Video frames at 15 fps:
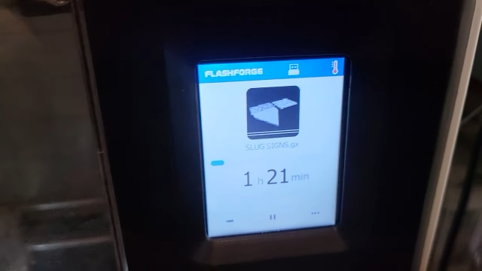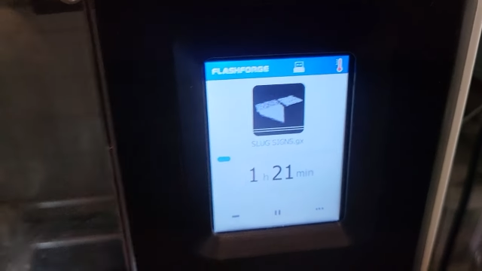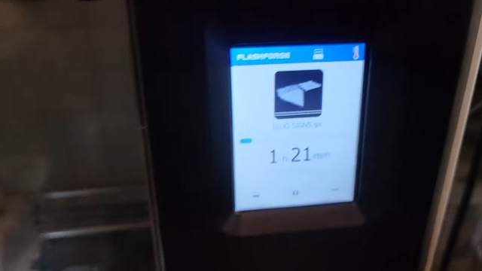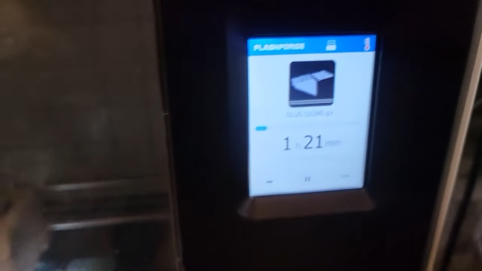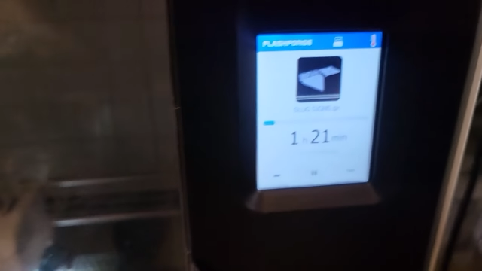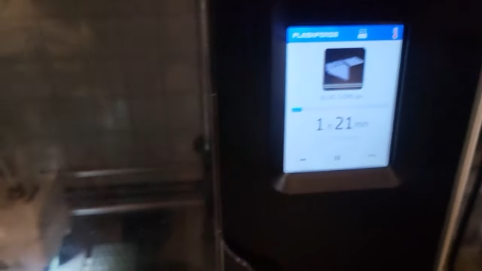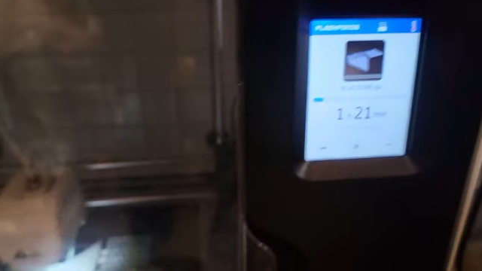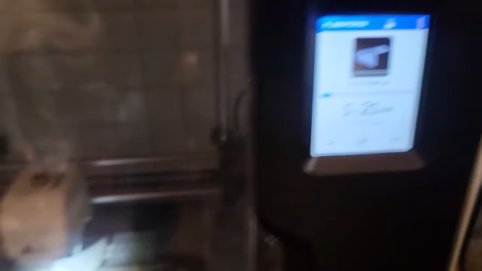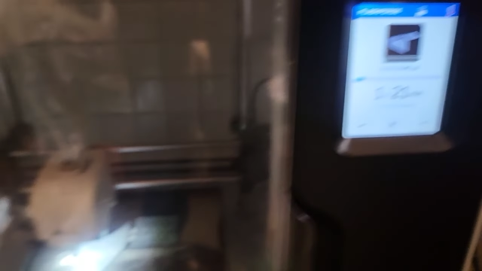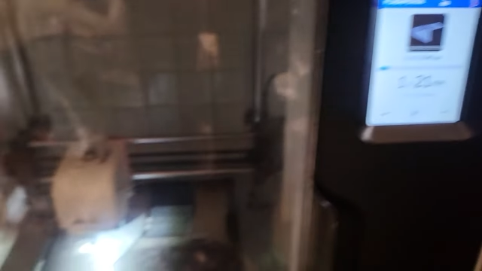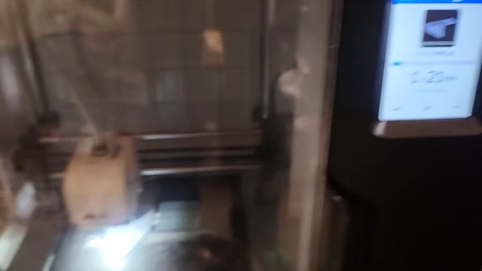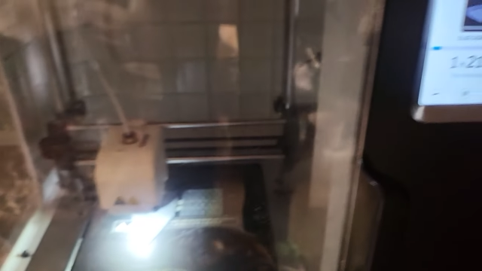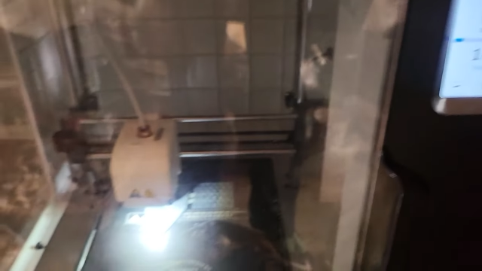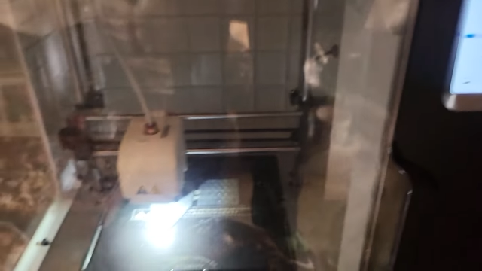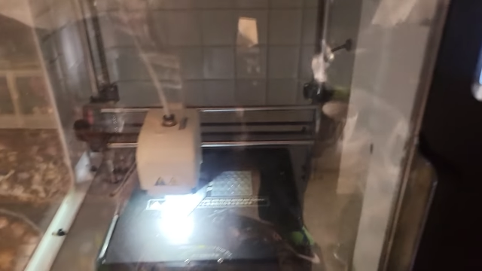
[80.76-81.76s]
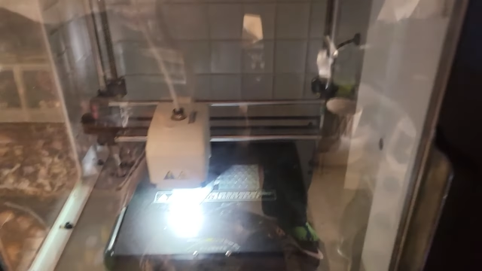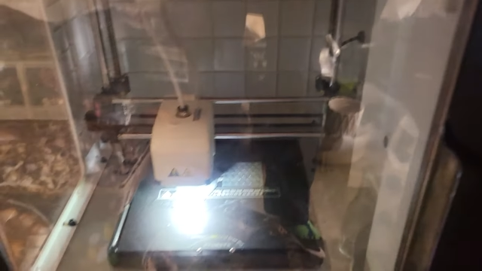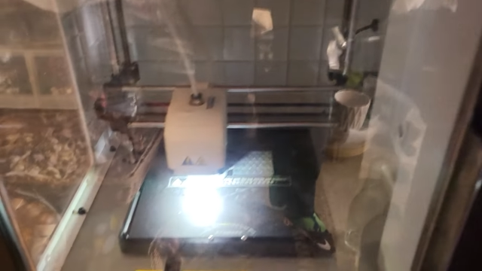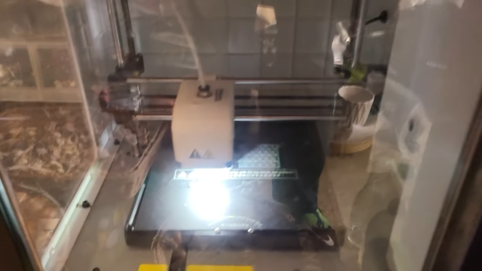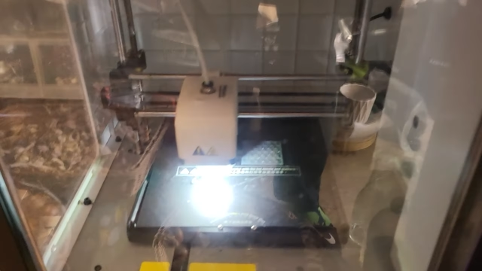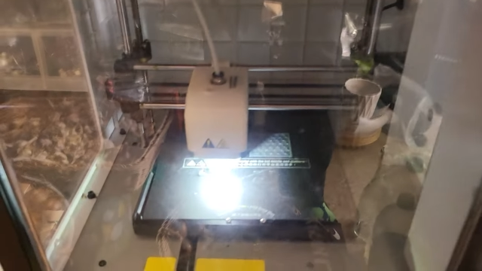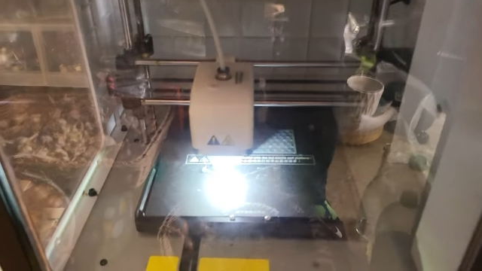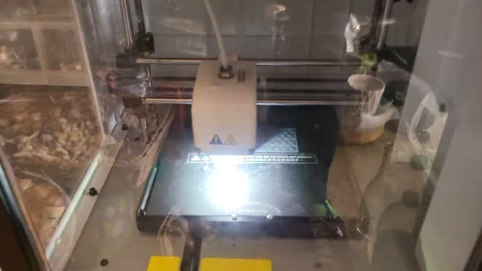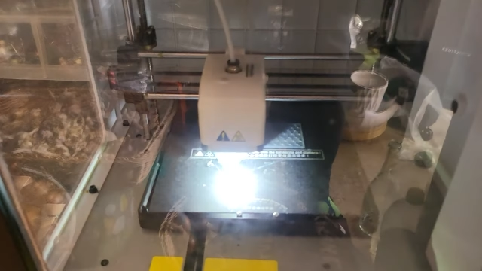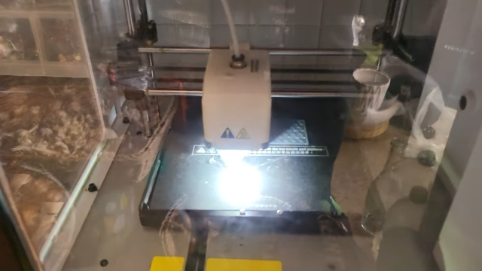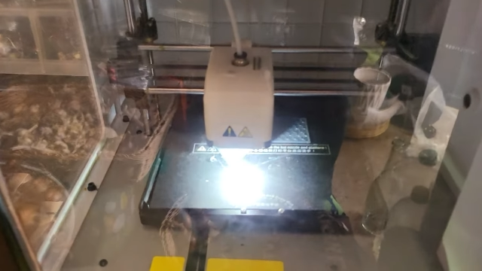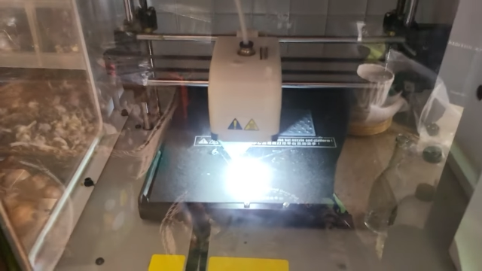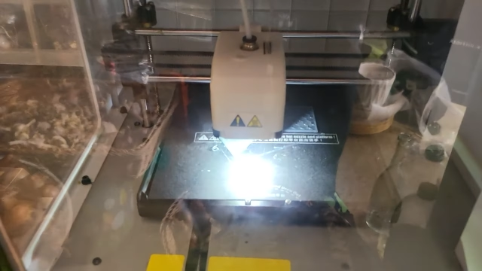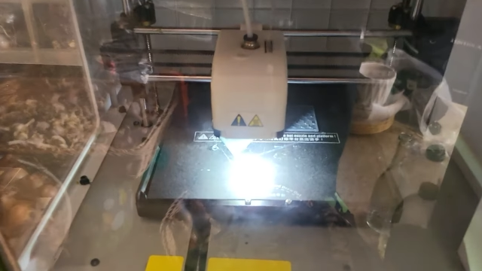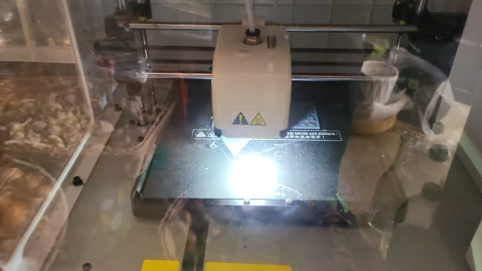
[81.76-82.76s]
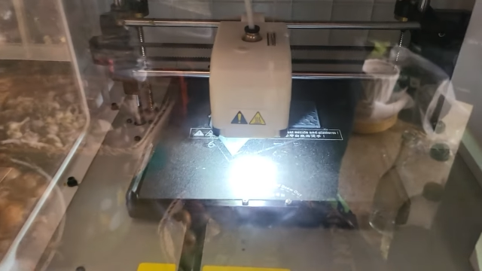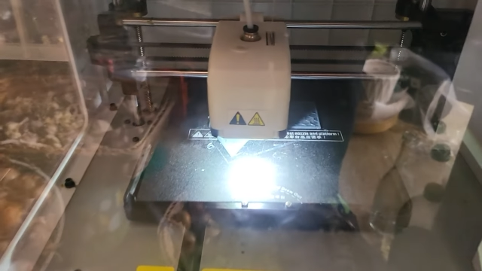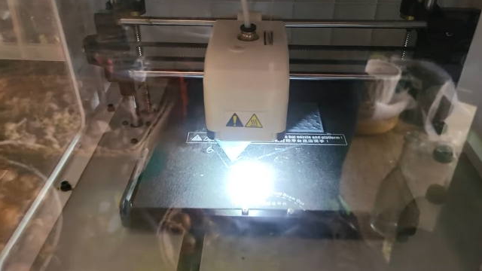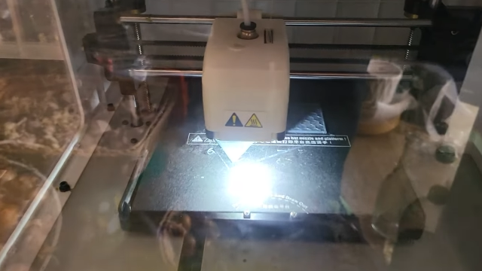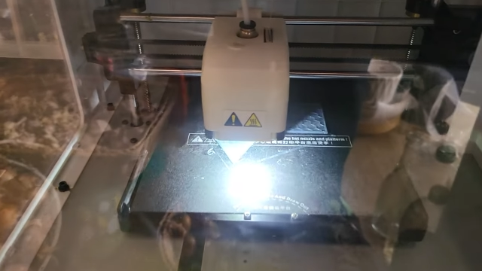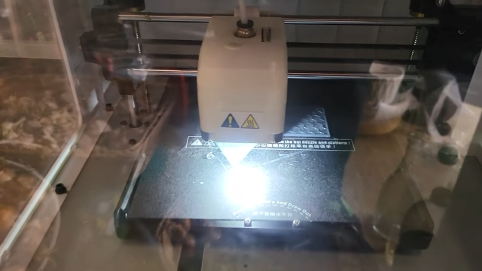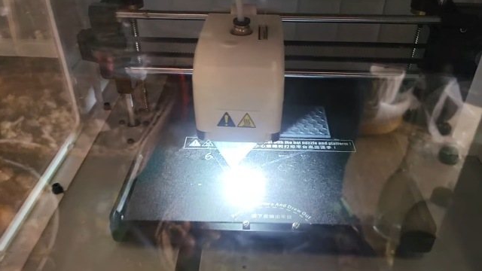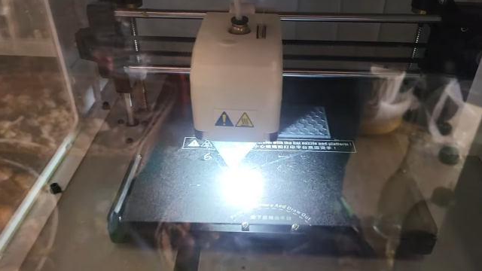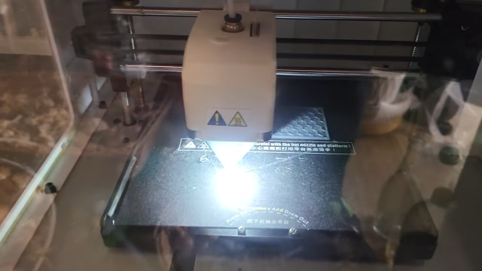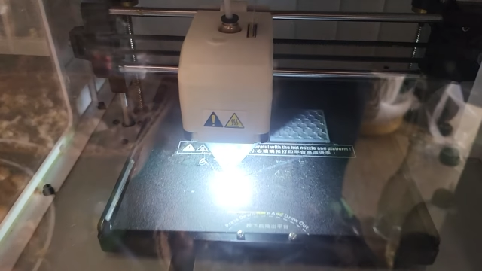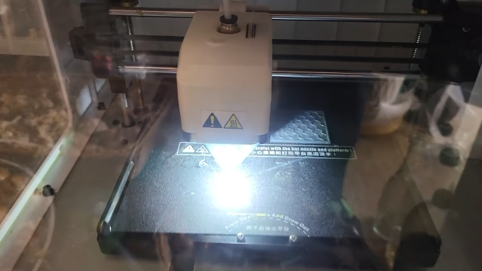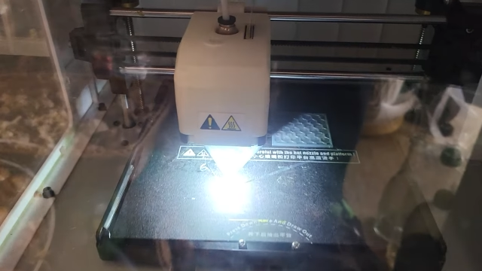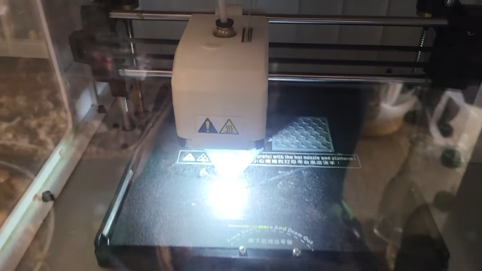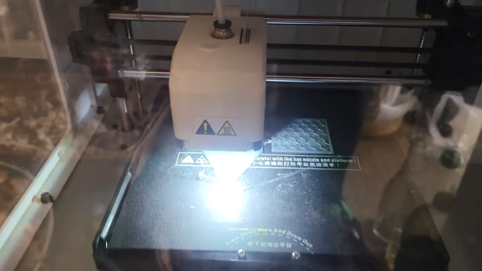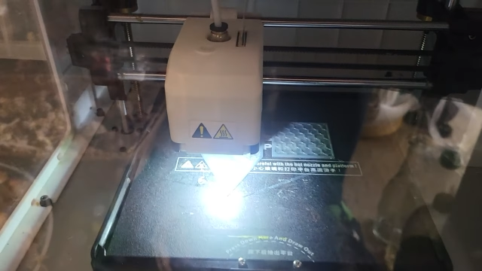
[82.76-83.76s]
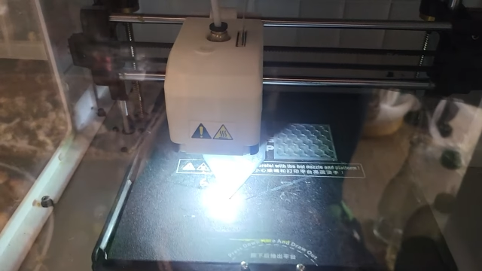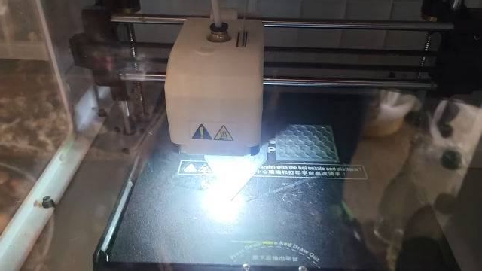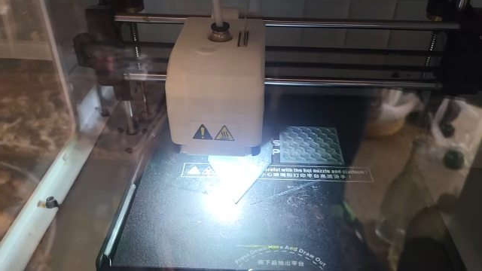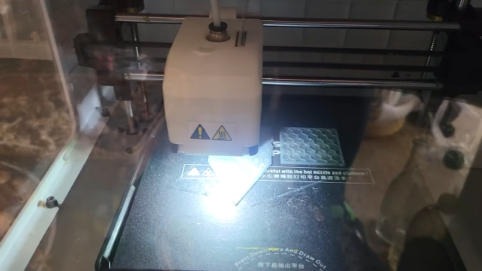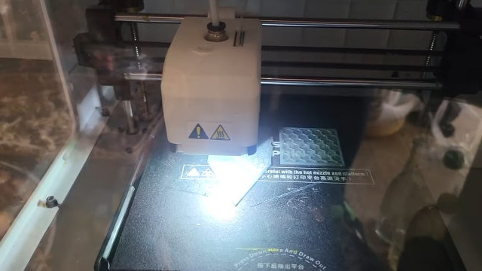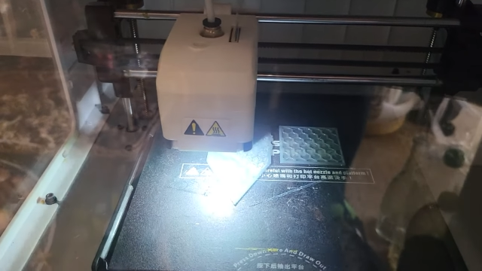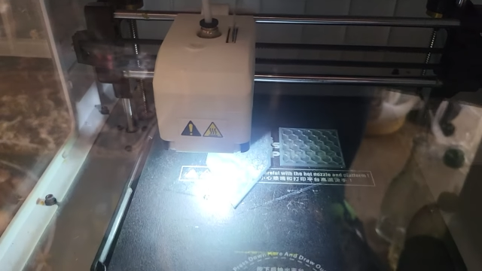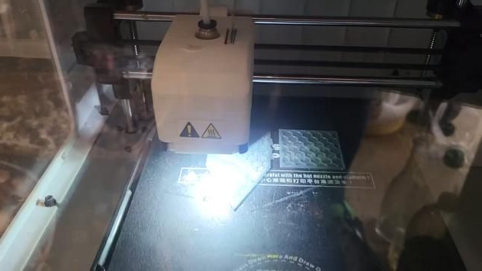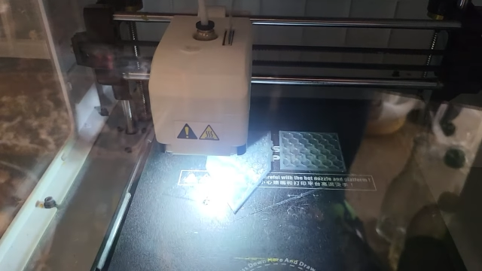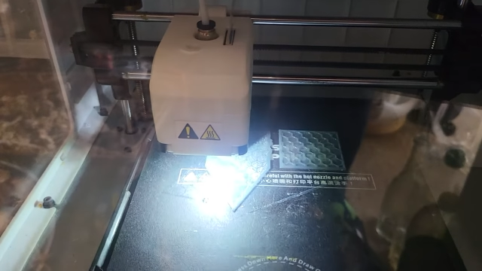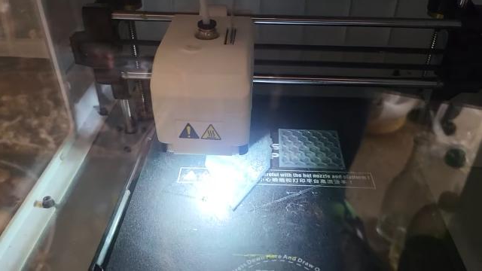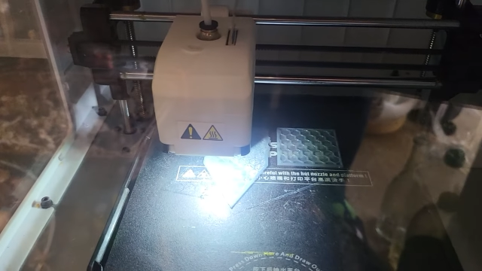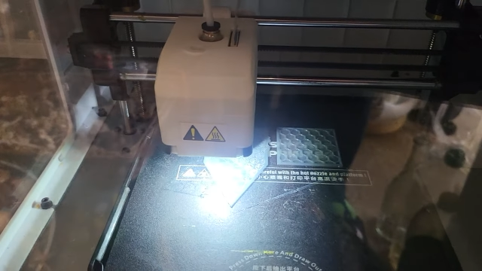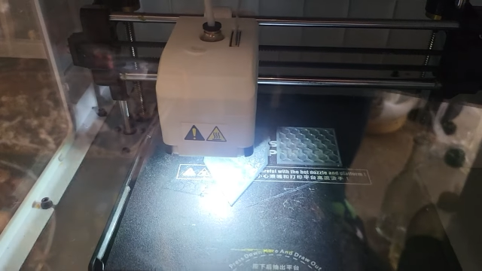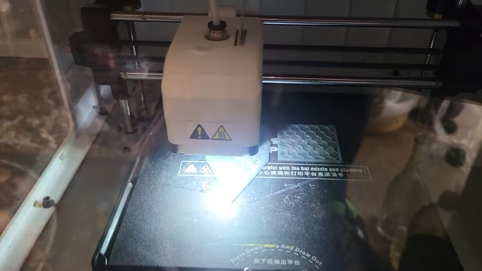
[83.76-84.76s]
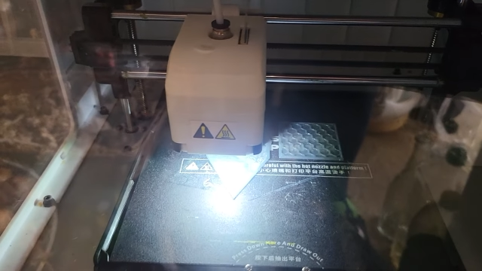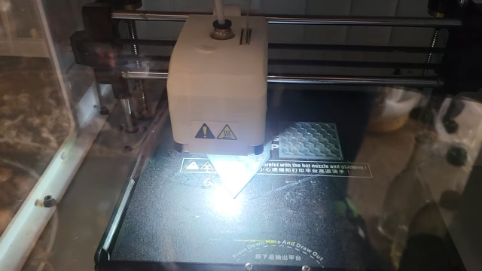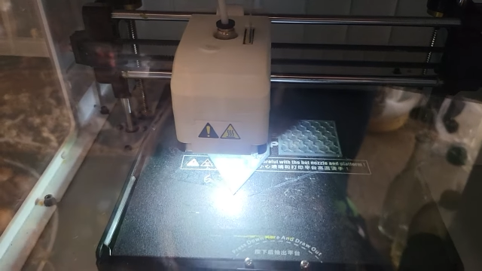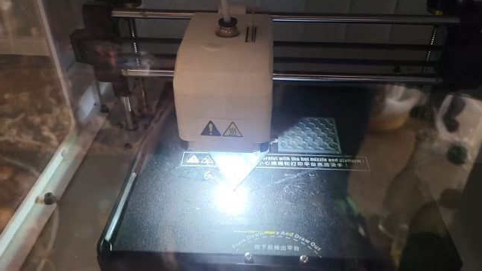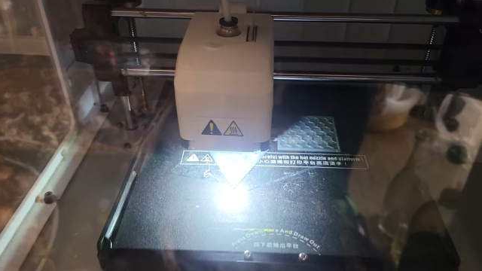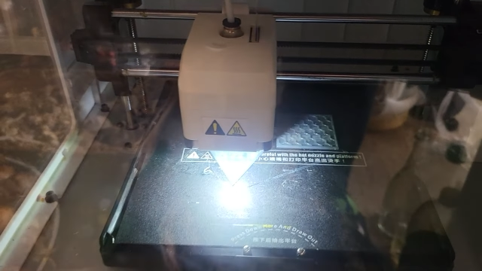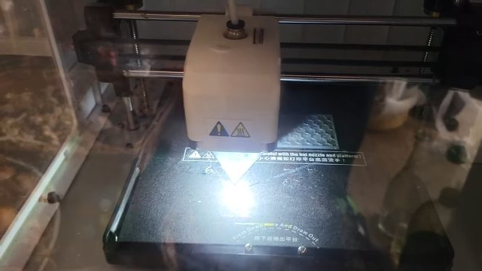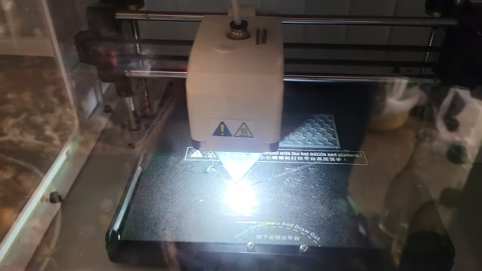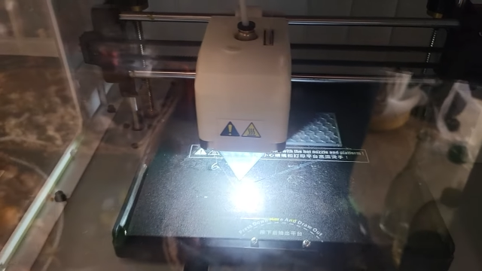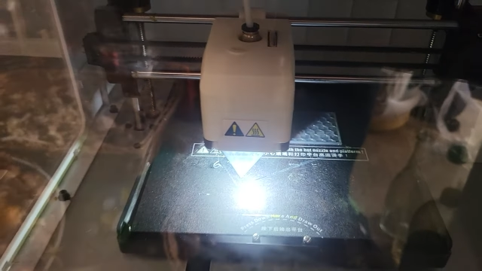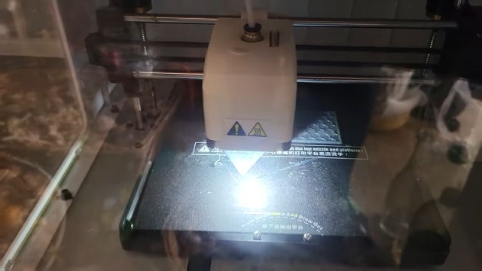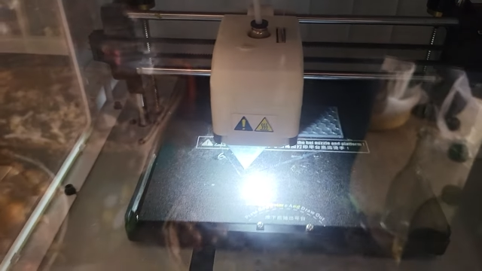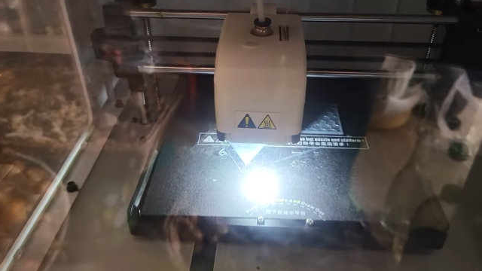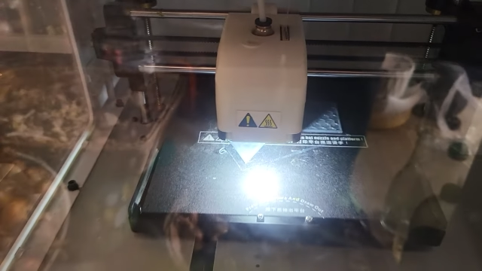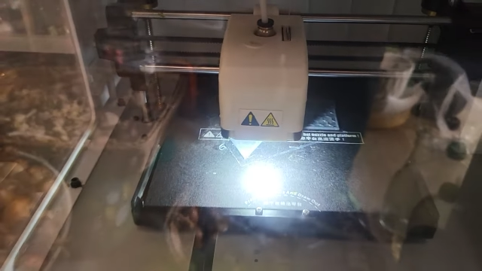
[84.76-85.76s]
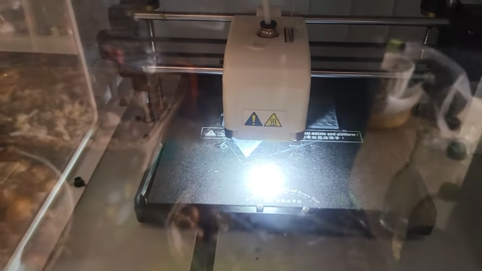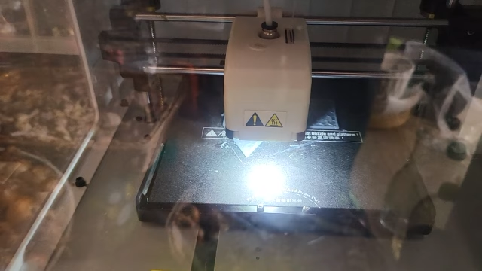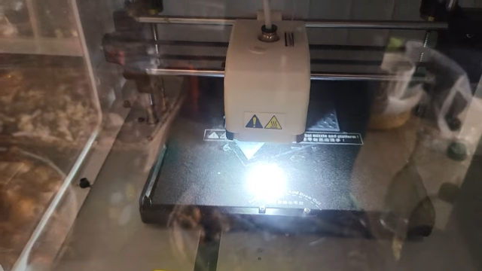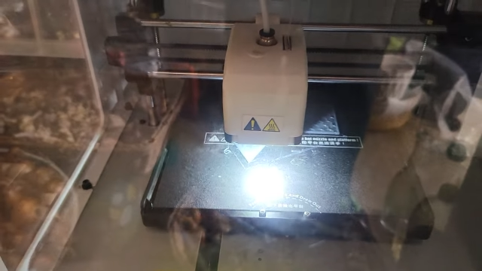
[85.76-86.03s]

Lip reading: Nobody's mouth can be seen.